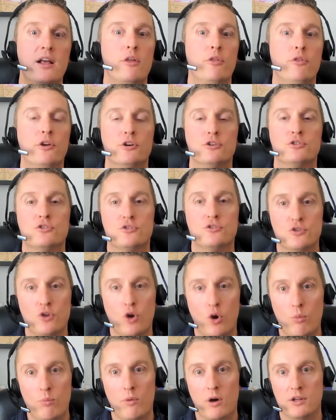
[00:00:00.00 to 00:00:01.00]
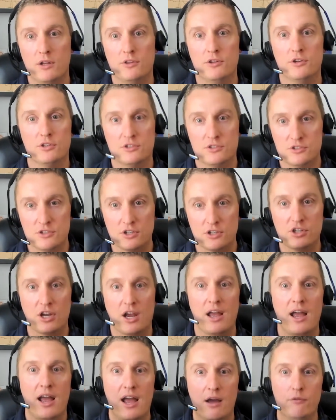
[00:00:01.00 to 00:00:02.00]
There's such a
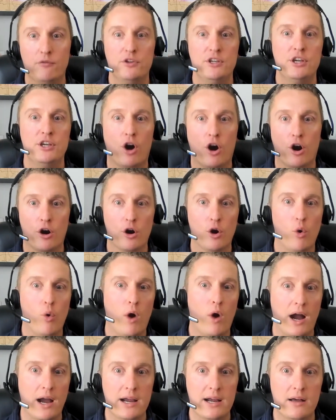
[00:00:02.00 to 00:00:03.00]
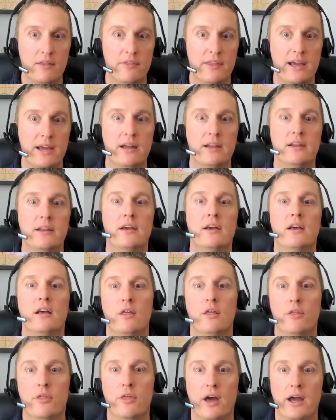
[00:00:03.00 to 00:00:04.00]
heavy ROI on that
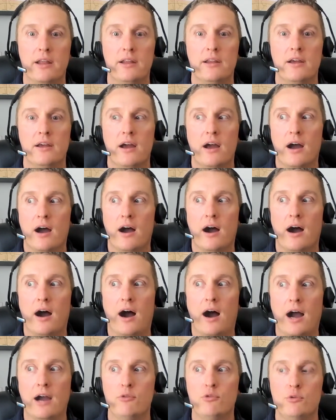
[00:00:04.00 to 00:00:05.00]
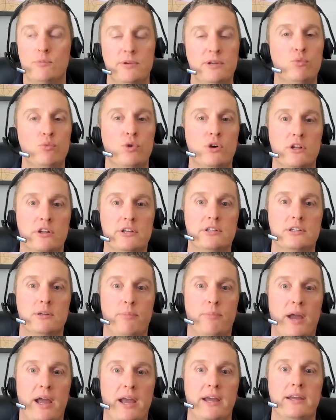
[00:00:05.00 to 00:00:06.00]
that I would be willing to
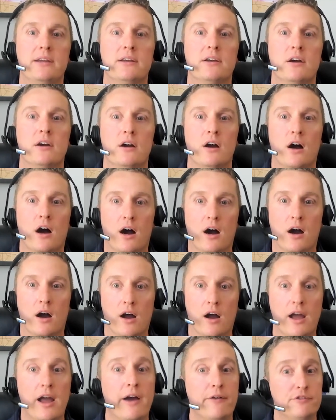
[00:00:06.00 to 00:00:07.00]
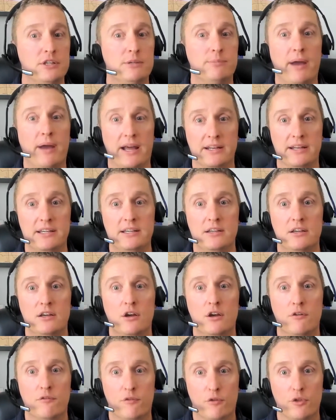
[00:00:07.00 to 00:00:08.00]
pay a hefty penny
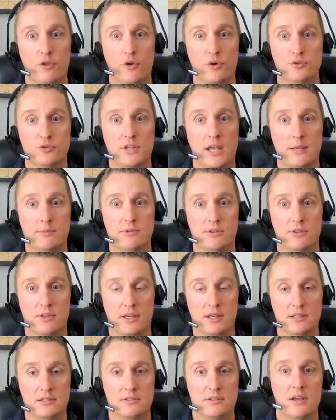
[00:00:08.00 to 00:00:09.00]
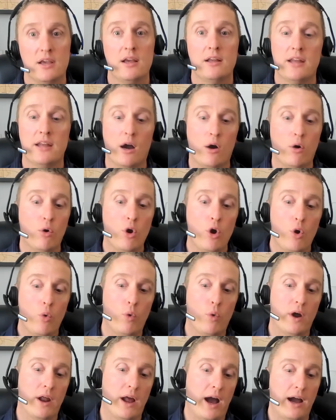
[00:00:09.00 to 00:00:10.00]
for those types of things. Now,
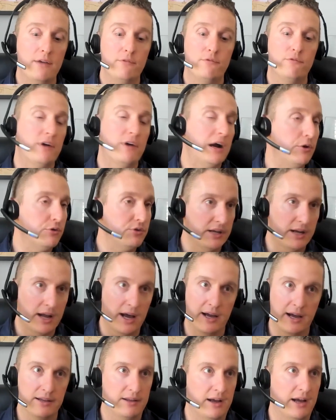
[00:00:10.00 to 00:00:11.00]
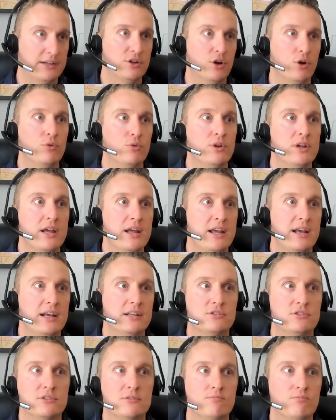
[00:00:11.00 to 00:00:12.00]
what I've found, and I don't,
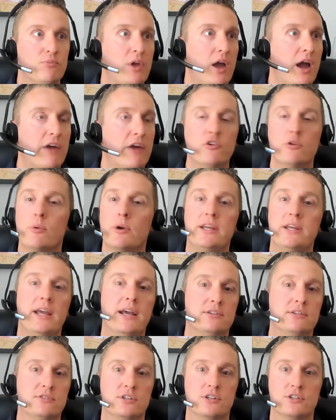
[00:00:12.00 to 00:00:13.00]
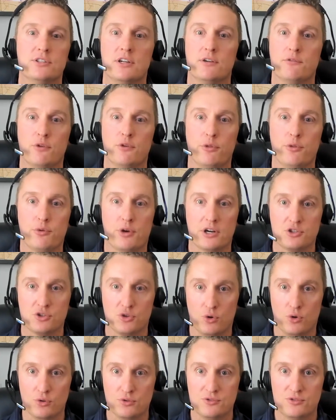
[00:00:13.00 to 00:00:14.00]
it's everybody has their different
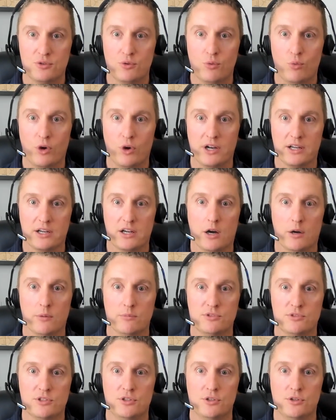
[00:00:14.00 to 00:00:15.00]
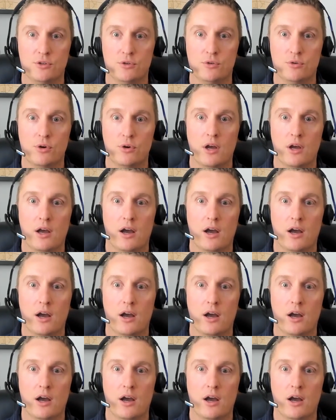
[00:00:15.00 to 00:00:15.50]
thresholds when it comes to